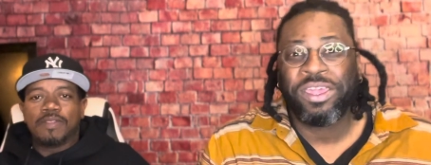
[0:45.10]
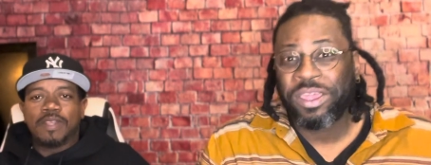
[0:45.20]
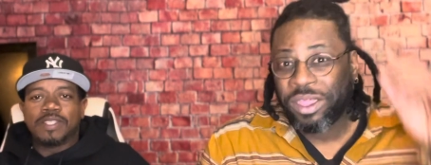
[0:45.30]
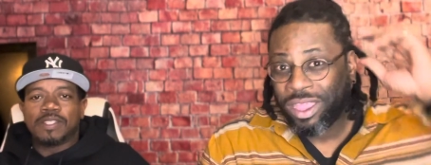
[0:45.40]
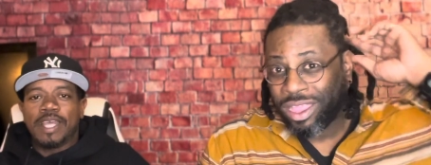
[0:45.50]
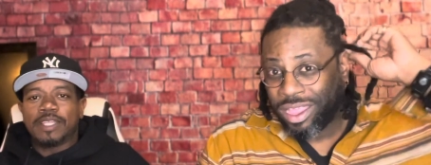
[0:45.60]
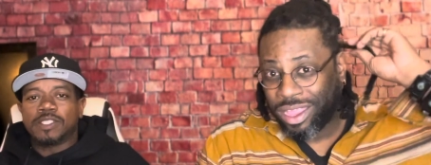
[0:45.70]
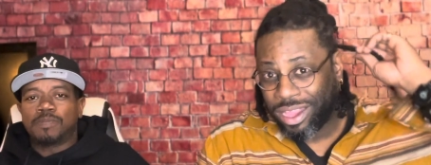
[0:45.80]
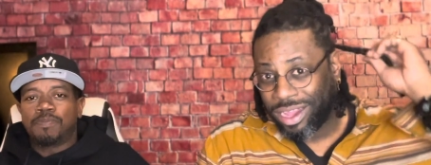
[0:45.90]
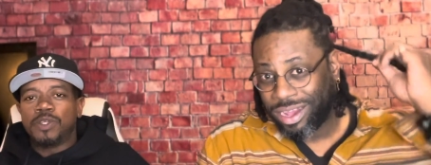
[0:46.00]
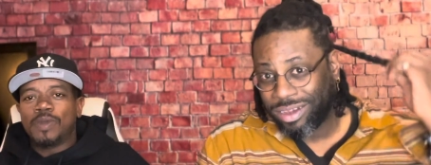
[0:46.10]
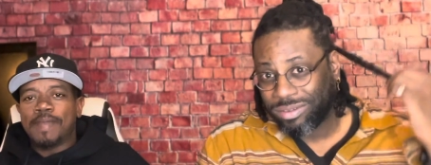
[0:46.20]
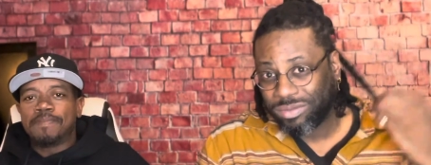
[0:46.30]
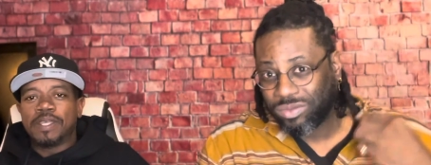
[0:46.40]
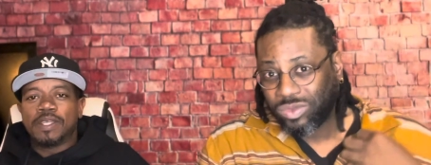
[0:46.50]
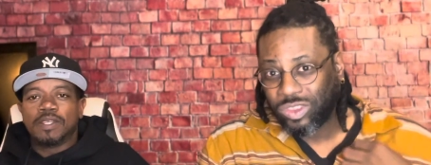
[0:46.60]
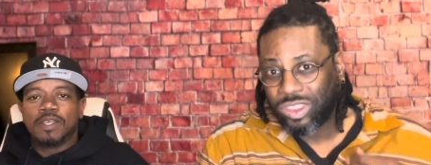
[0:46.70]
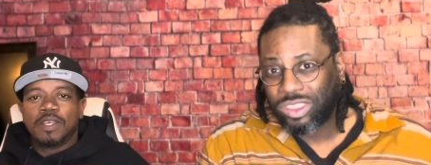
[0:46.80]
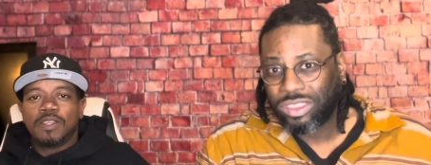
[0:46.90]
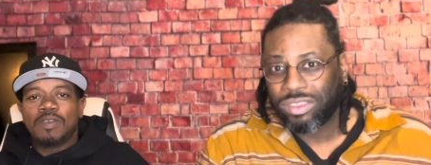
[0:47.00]
Speaker 1: they just like to spew at men.
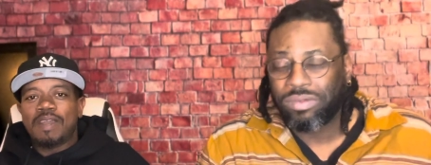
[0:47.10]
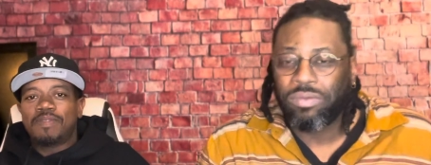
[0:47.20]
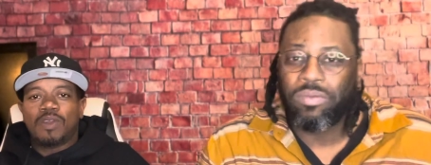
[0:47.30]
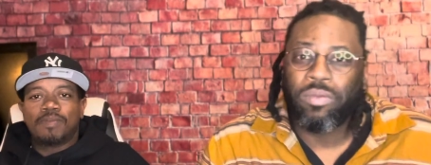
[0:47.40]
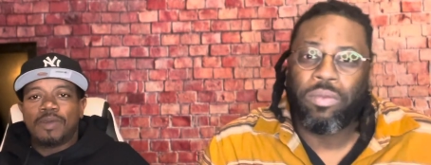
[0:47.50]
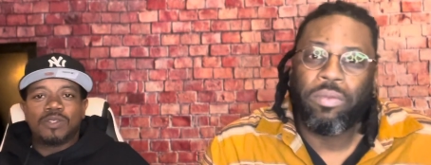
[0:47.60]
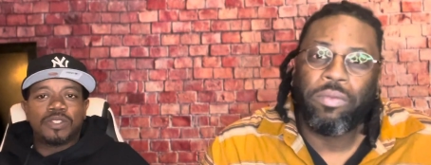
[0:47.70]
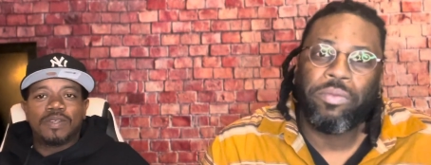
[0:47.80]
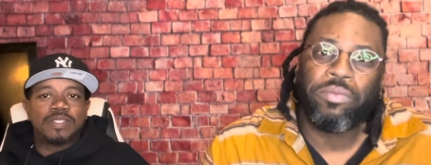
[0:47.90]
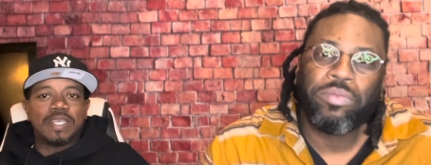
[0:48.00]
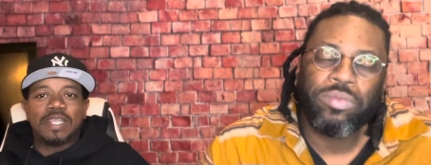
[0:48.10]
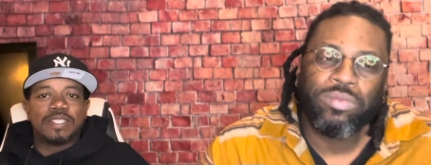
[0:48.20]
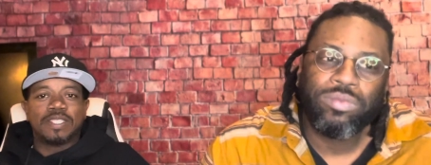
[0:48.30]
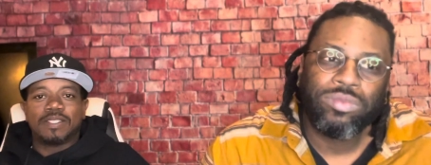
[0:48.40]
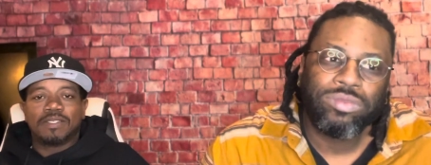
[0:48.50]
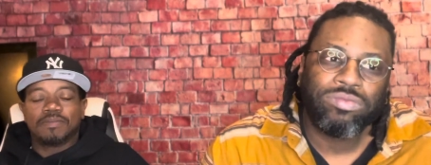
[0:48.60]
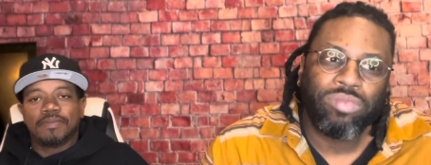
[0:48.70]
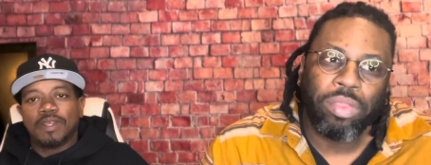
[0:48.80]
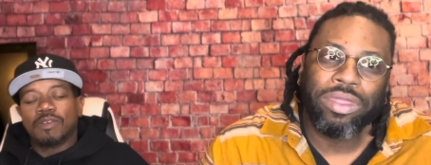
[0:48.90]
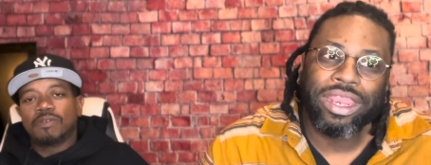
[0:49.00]
You have no emotional intelligence.
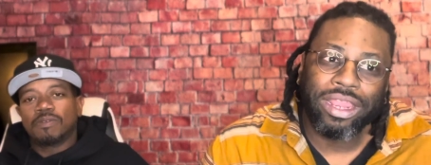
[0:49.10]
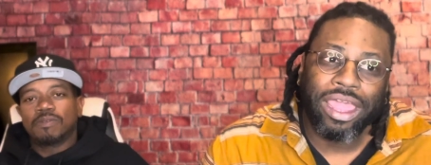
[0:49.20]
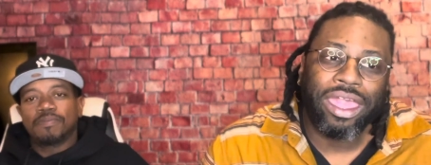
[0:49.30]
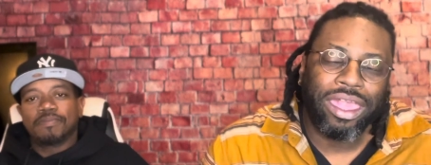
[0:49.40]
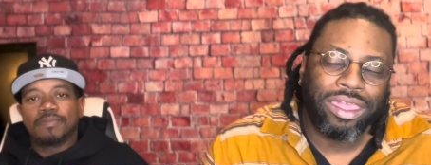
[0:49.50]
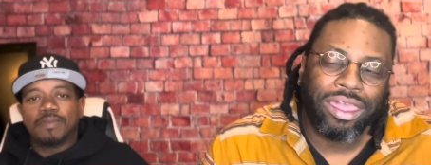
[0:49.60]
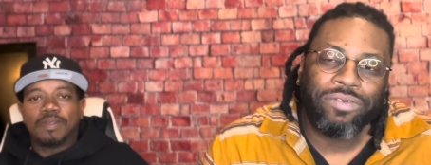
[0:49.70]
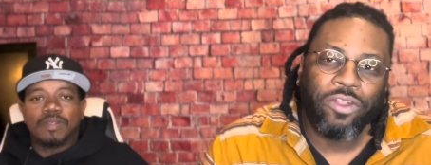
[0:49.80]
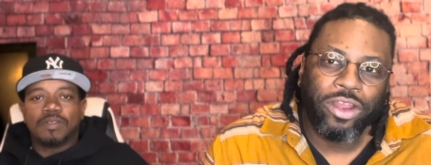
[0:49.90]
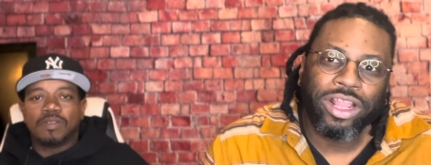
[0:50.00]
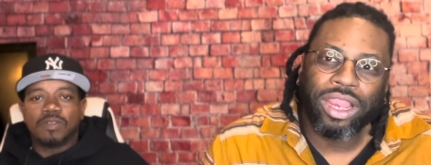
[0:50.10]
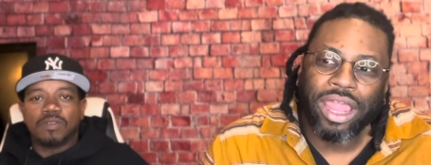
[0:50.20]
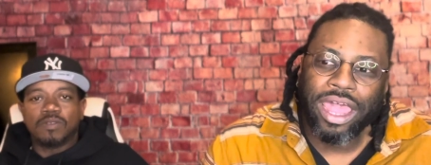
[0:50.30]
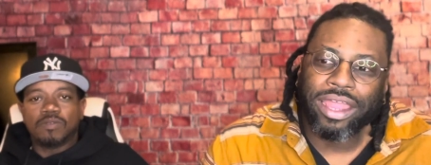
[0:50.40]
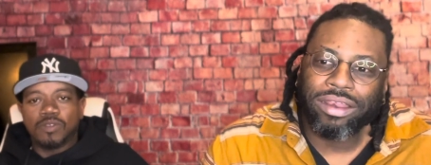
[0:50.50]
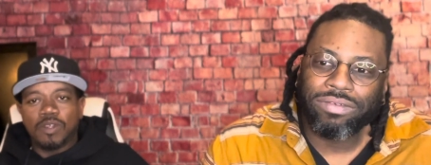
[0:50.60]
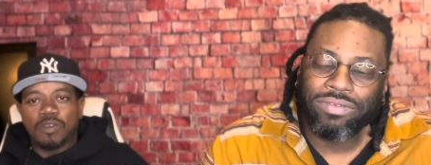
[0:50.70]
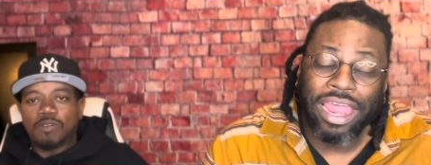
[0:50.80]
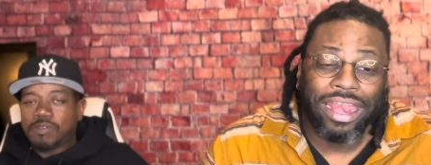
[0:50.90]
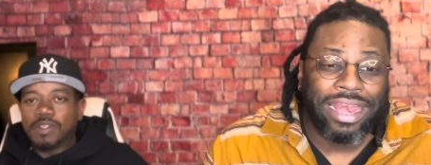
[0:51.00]
I mean, I, I've heard
Speaker 2: it a lot. You know,
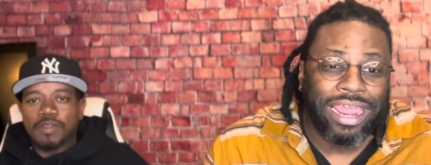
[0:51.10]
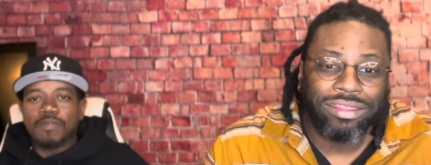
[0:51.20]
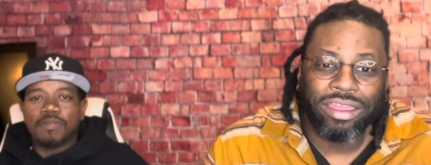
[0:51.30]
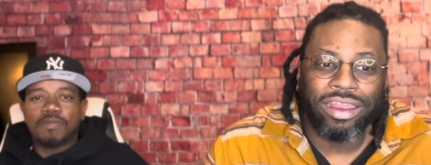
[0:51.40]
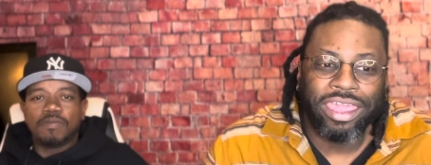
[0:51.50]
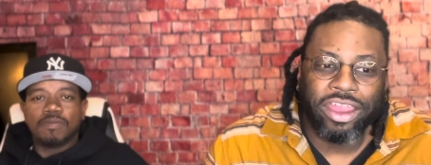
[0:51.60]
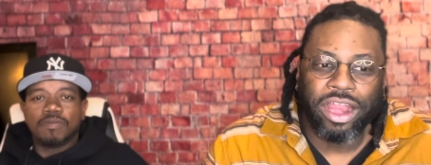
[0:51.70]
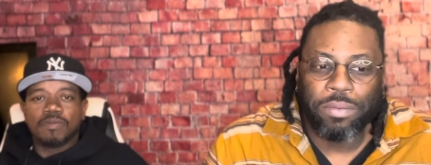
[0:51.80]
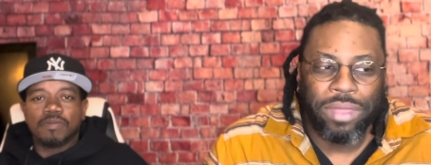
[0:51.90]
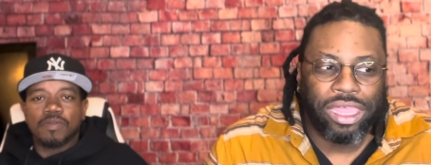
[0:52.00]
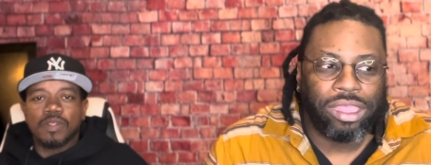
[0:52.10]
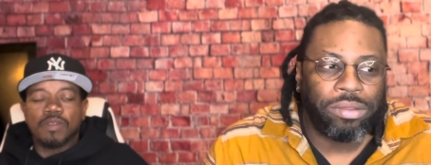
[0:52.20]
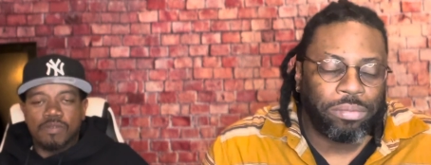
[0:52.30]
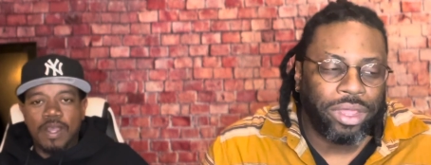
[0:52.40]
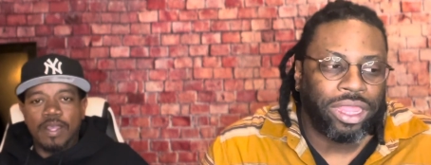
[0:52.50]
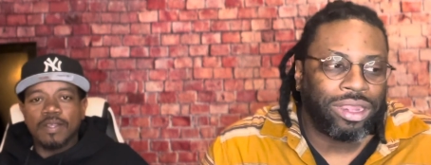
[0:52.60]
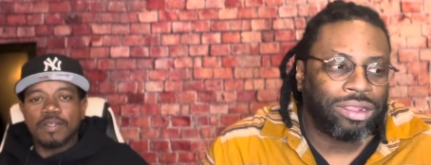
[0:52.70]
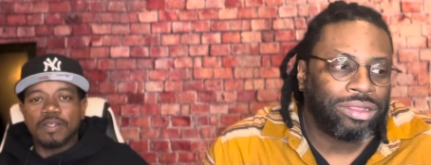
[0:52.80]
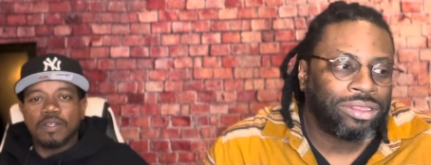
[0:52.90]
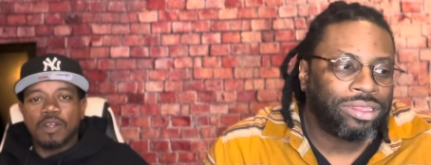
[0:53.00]
not necessarily geared at me. Right.
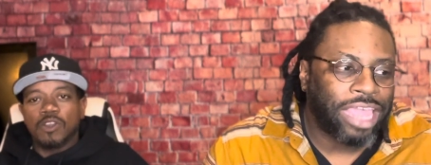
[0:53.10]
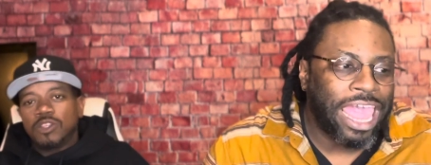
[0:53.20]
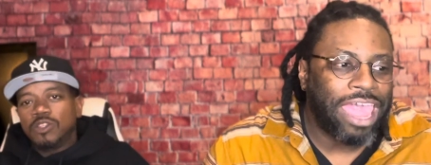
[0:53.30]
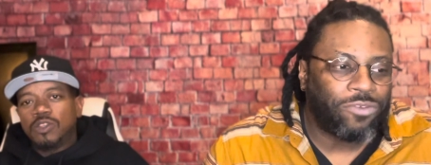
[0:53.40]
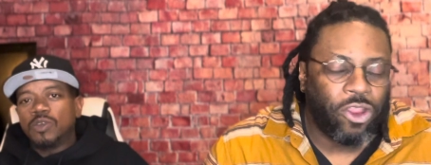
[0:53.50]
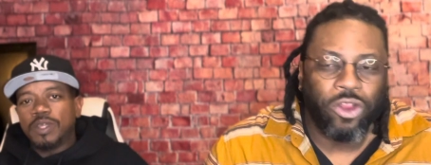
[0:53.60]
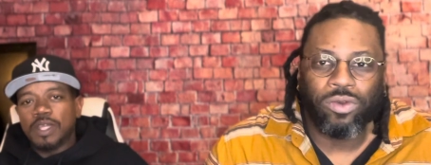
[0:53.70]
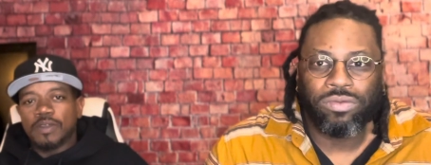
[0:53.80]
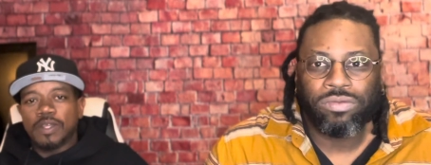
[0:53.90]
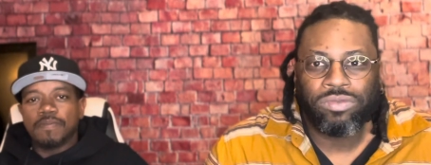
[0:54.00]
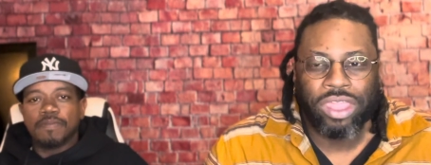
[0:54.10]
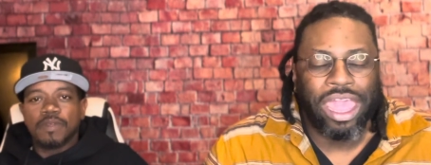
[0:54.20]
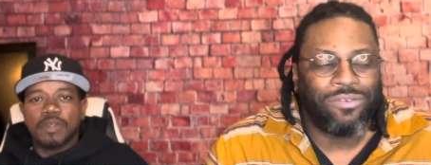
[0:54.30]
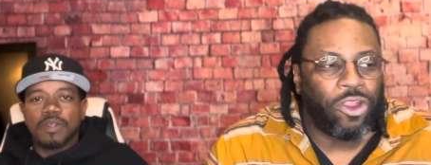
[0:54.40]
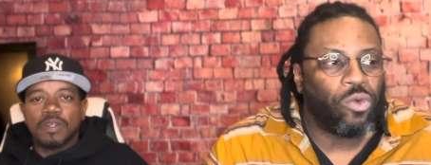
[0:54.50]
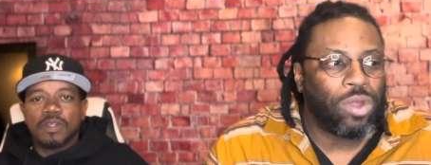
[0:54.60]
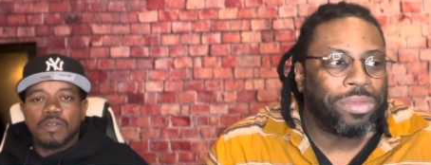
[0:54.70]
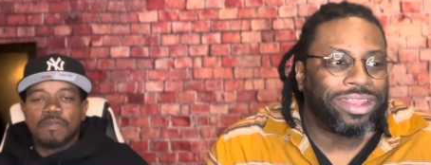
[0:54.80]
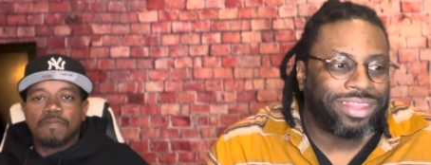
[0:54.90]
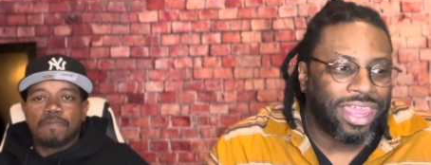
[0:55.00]
Oh, you, I have heard, hear it. Yeah, I've heard
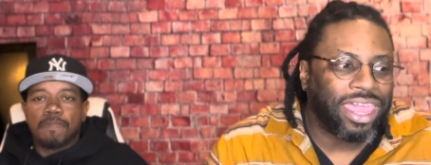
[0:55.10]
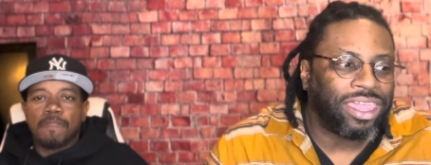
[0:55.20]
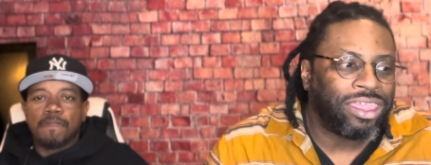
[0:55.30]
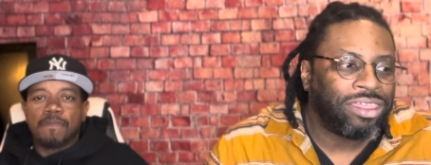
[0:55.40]
women say,